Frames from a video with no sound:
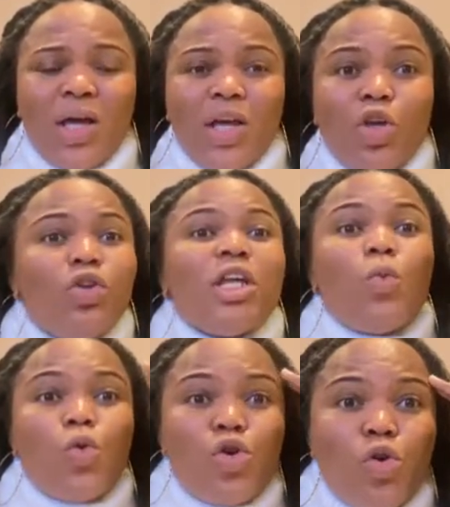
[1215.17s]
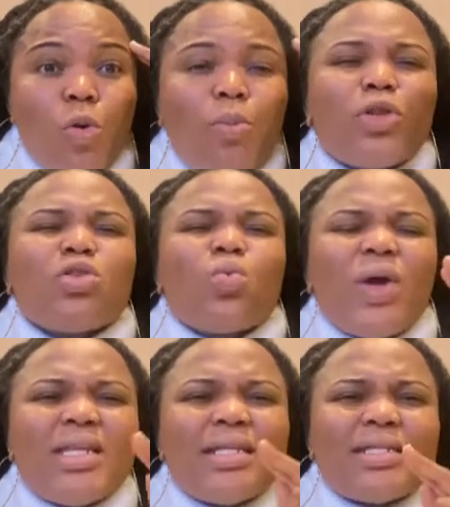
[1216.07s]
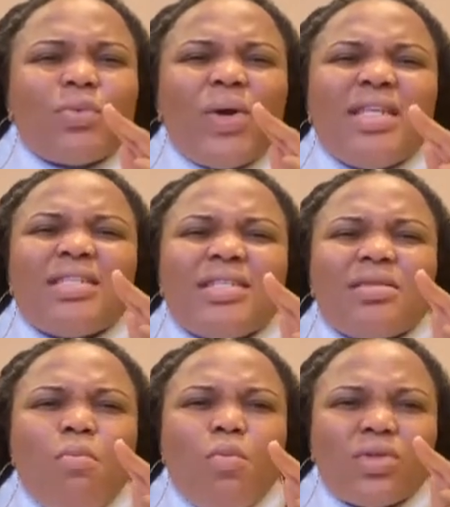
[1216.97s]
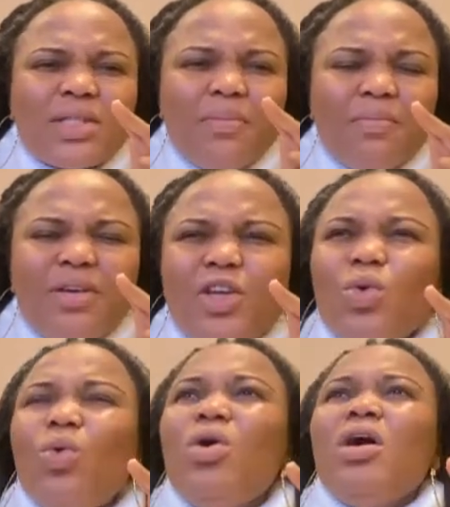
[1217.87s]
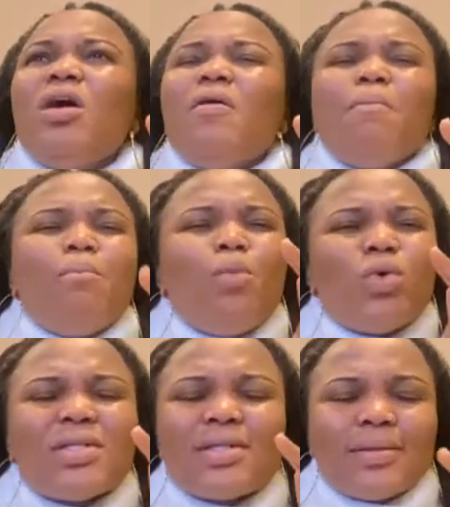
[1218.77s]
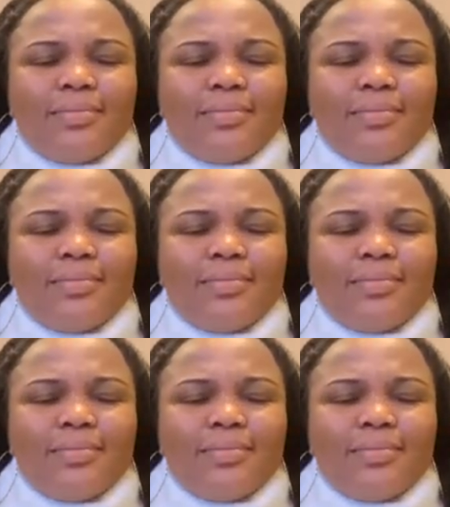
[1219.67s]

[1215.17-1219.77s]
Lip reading: They won't know, but when it is the most, most